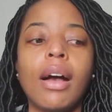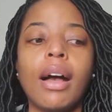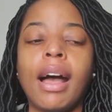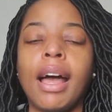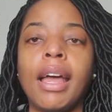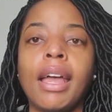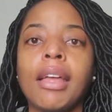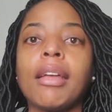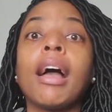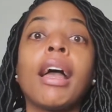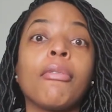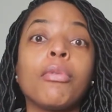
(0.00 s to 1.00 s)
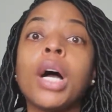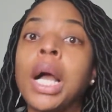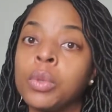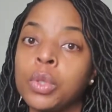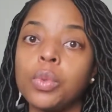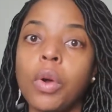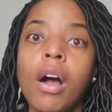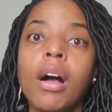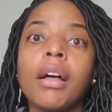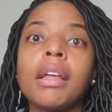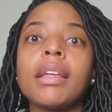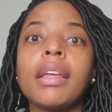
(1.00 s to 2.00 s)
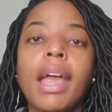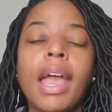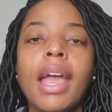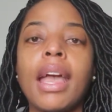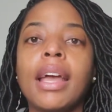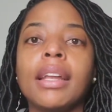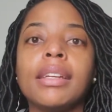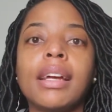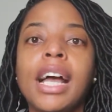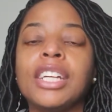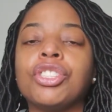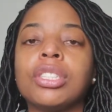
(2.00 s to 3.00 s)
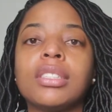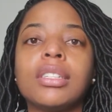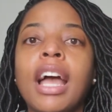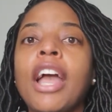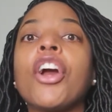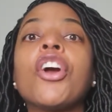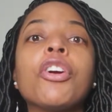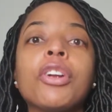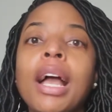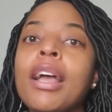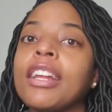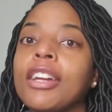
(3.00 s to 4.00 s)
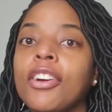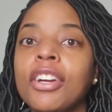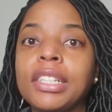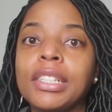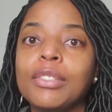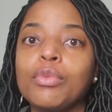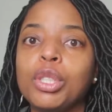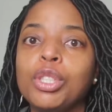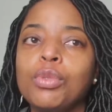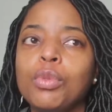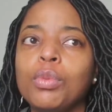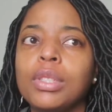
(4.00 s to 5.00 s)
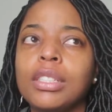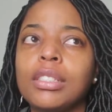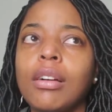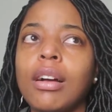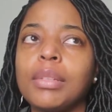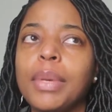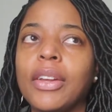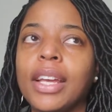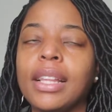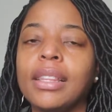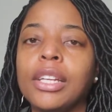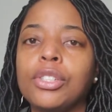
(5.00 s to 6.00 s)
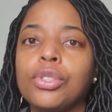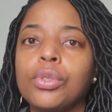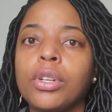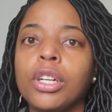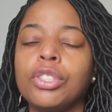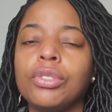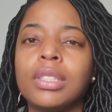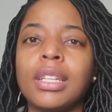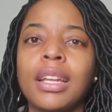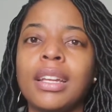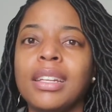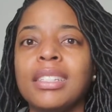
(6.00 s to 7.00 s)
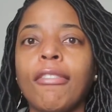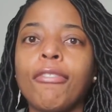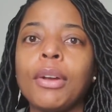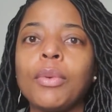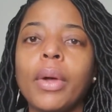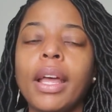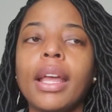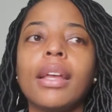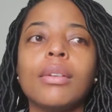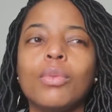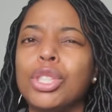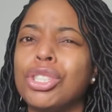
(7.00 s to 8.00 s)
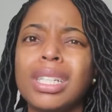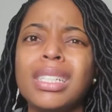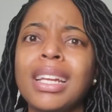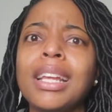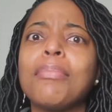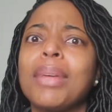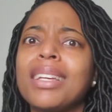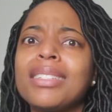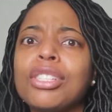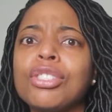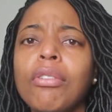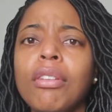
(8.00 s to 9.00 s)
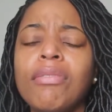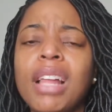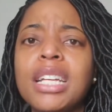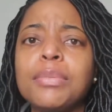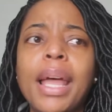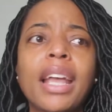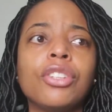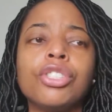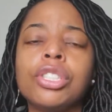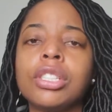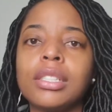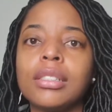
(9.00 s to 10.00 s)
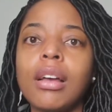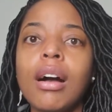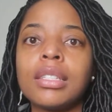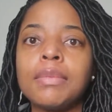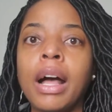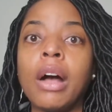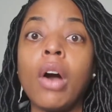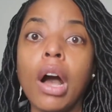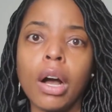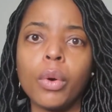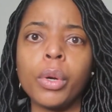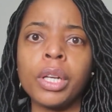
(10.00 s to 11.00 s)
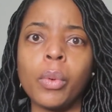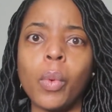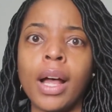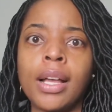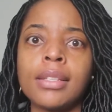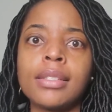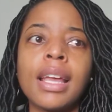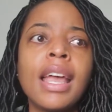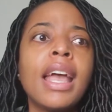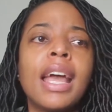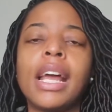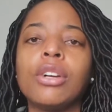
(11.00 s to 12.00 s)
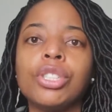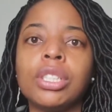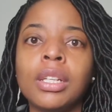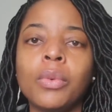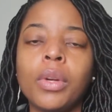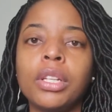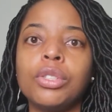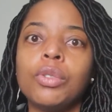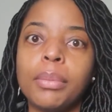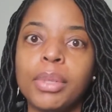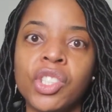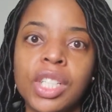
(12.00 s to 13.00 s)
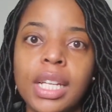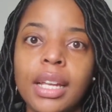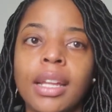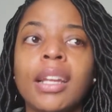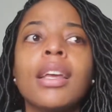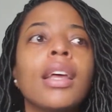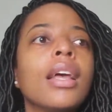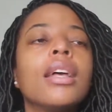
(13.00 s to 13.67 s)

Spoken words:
I was wrong. And I heard when you talked about it at Lake George, you said it a different way, which she didn't, because they showed the flashback and she just talks about how awkward it was and how she didn't want to do it, but she did it.